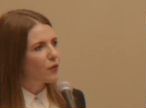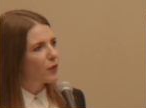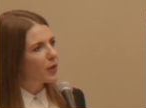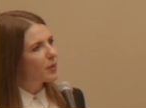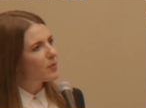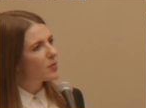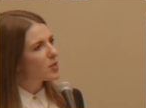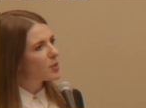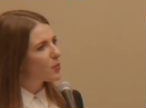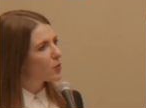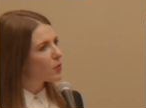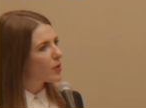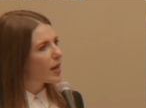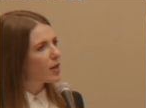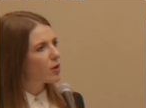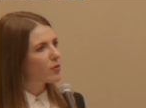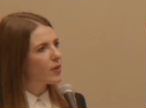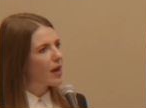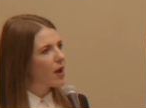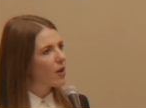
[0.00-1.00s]
So for him to
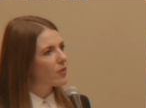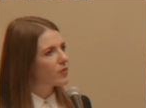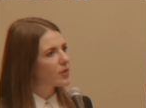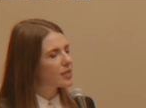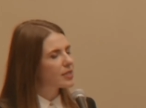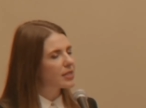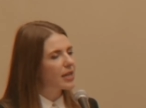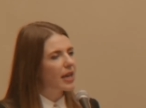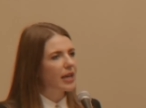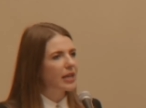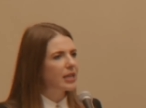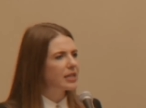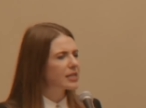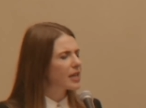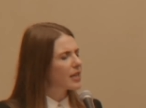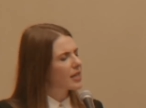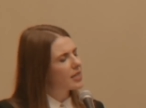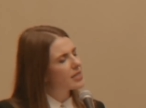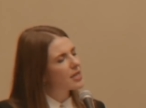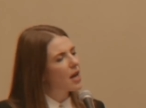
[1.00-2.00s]
parade around and saying
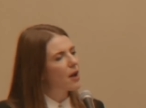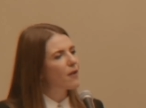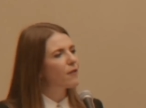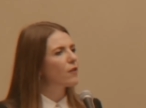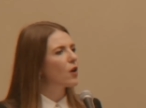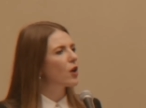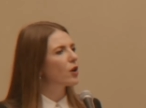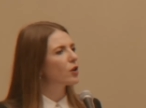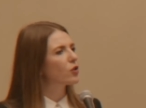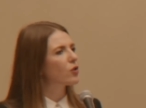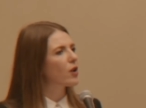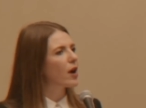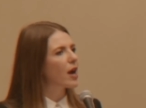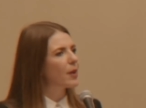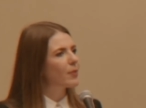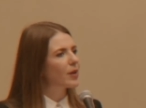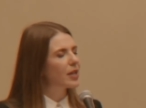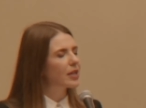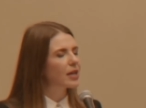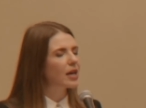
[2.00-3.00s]
he's getting tough on
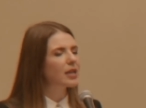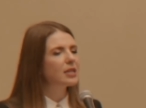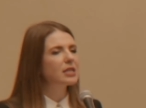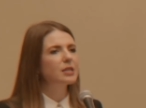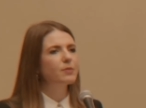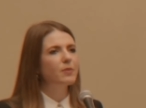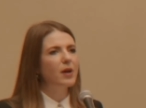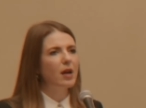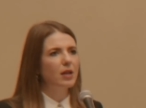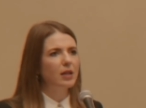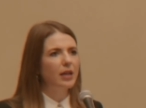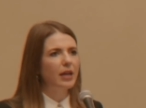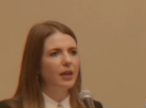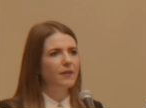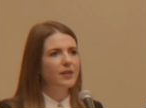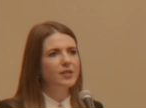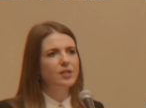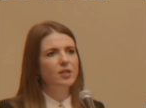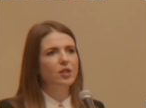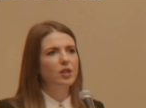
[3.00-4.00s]
crime and gun smuggling
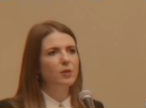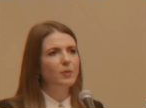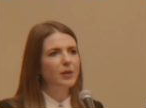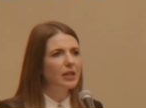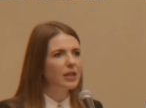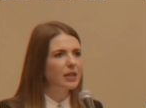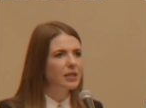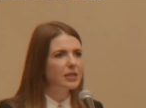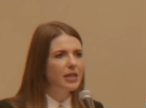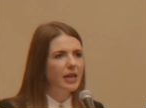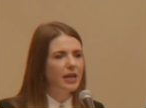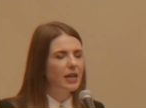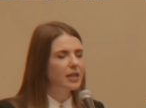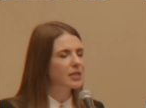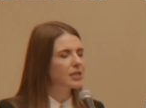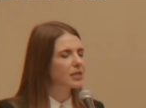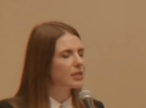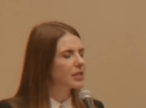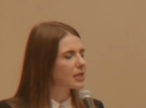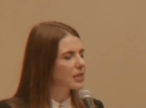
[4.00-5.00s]
and this is going to be the
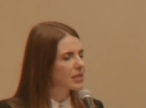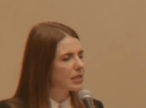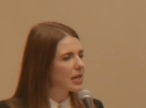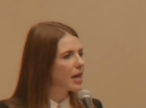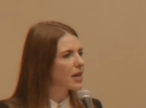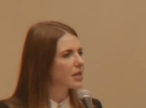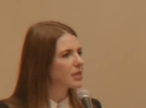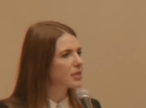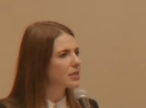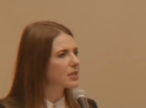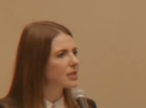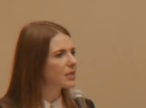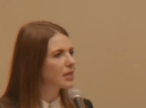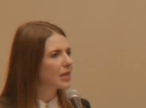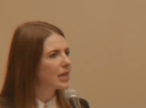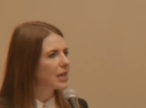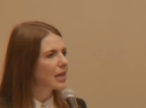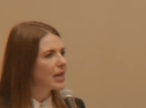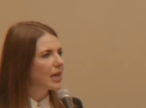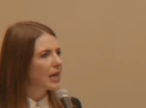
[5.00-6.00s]
ticket to
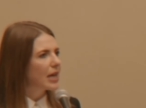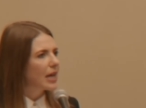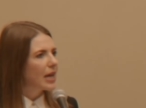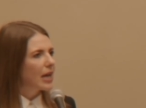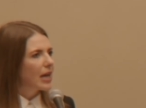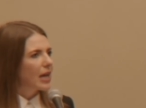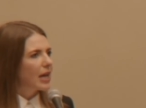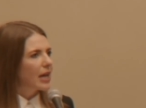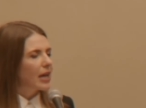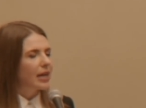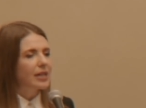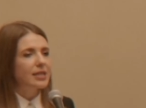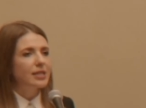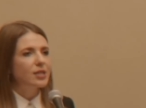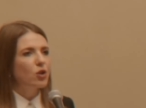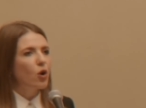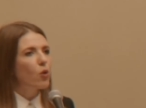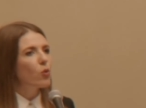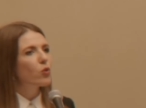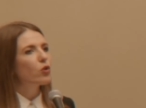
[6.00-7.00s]
success,
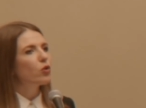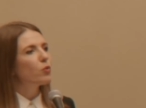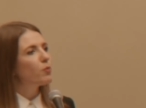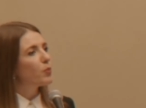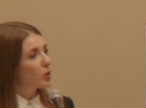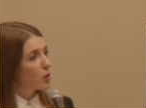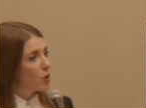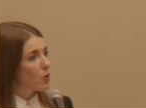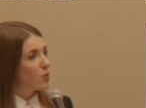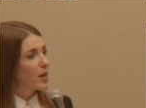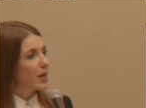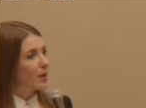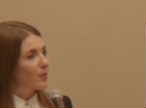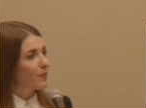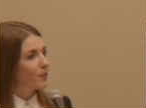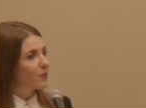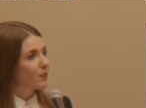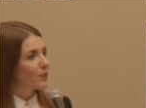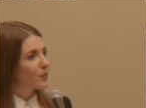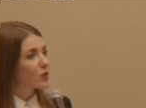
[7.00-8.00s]
it's total baloney.
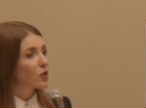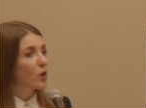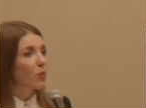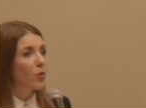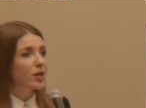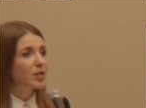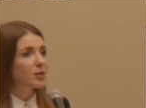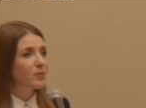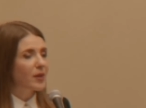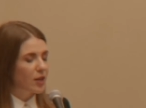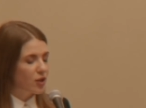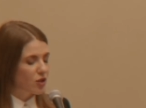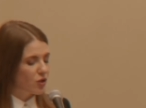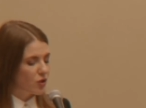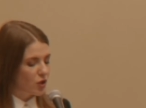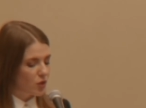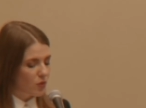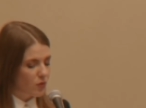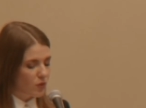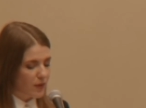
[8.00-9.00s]
So I wanted to make
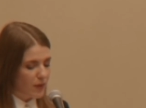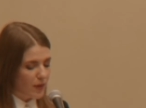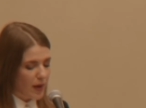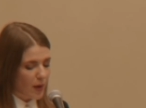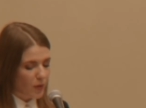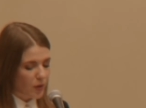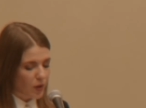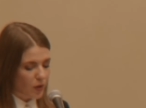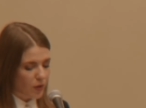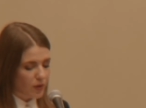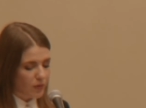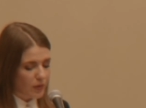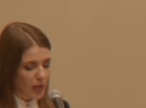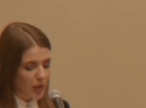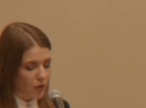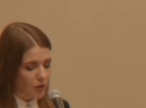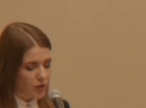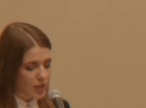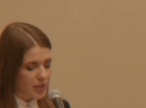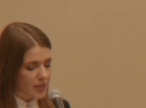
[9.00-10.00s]
sure you knew that when you're
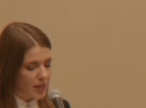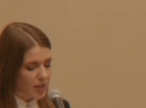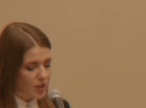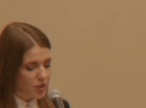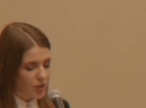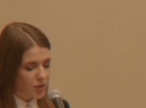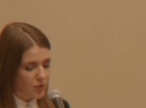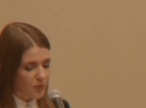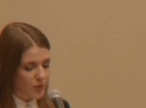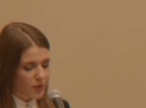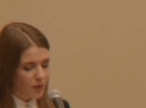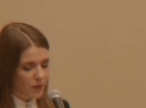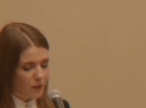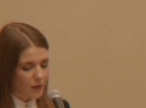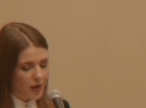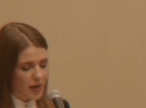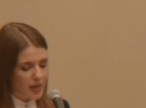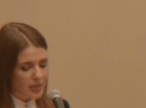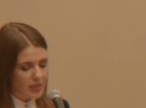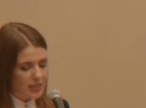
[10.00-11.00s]
in your discussions with your
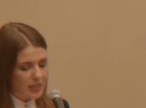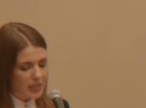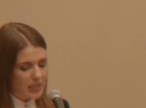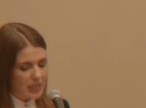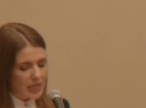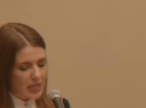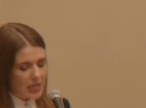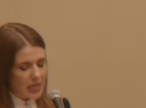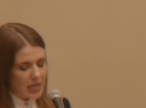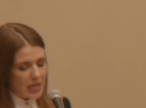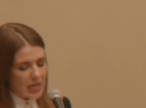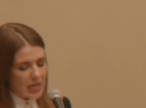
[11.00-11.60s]
friends.